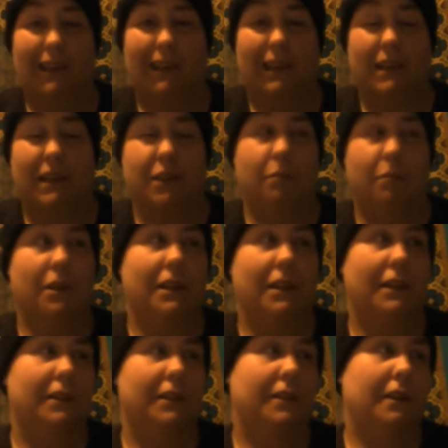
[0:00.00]
it is what it
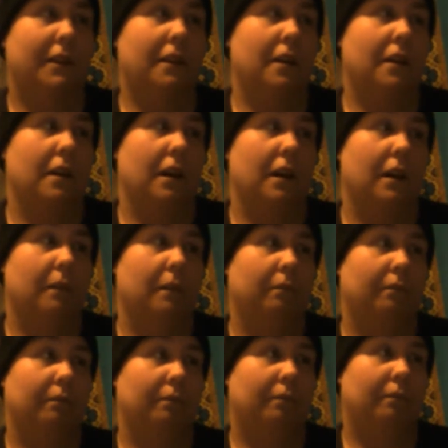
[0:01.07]
is. Um,
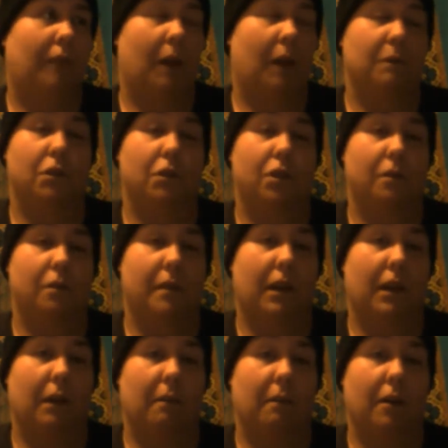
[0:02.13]
I'm still
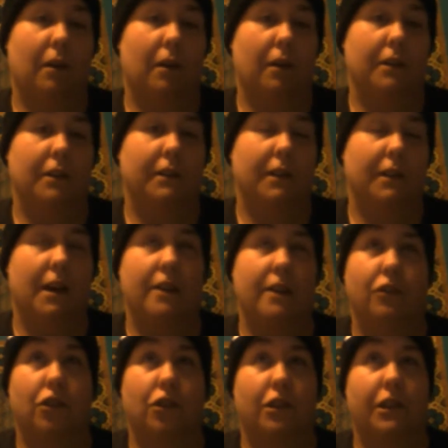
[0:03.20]
making progress in that
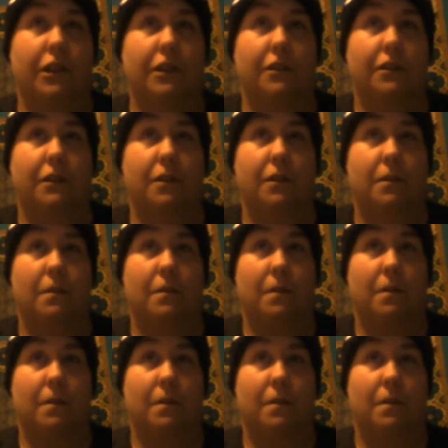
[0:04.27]
journey, so